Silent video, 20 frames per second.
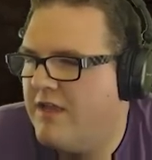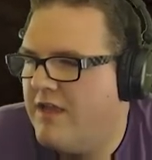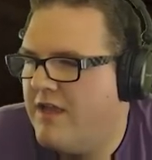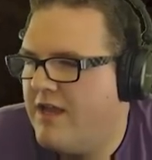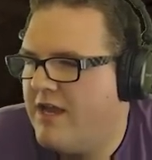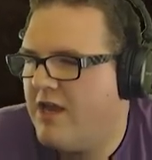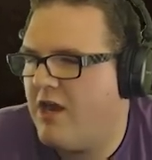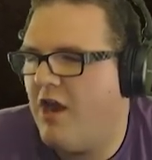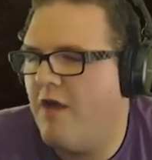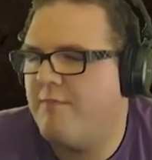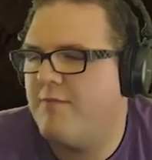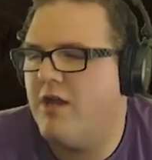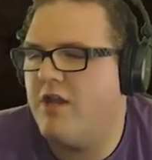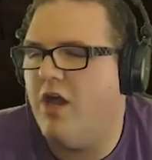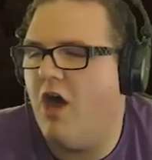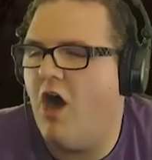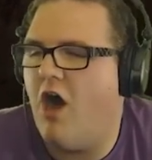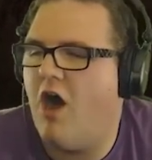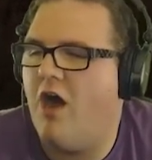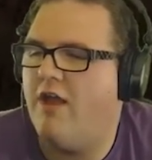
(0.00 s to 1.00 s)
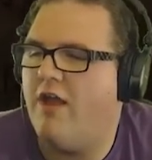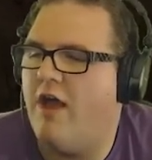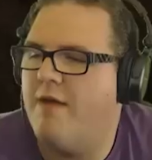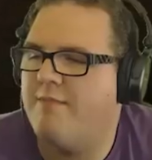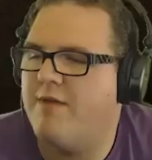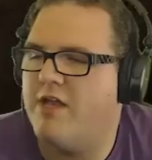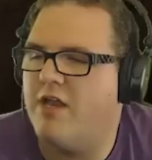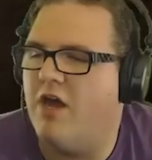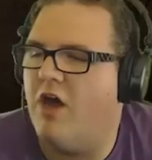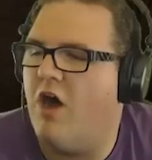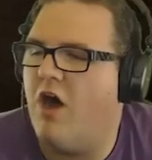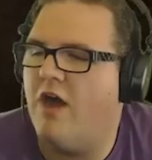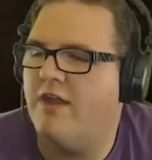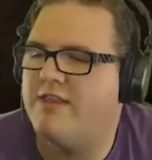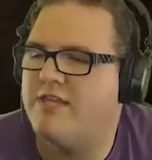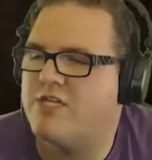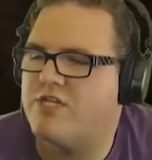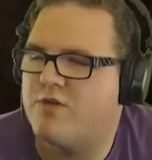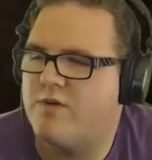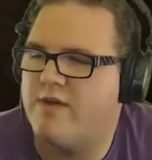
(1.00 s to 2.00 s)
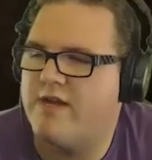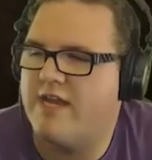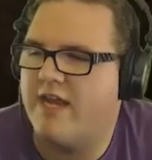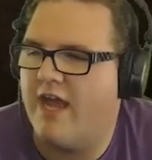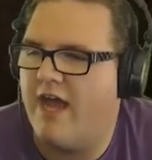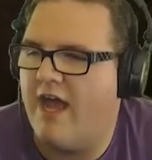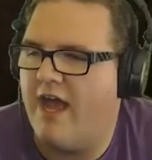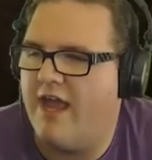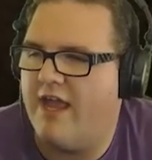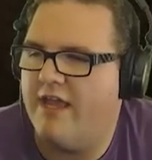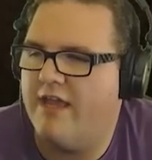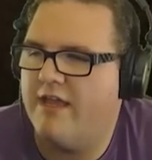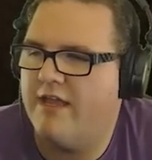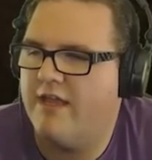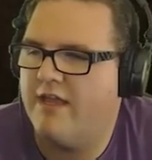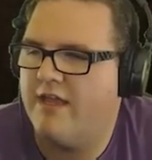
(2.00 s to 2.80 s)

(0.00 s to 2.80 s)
Oh, Here, I'm gonna haunt. I'm gonna haunt the tree guy.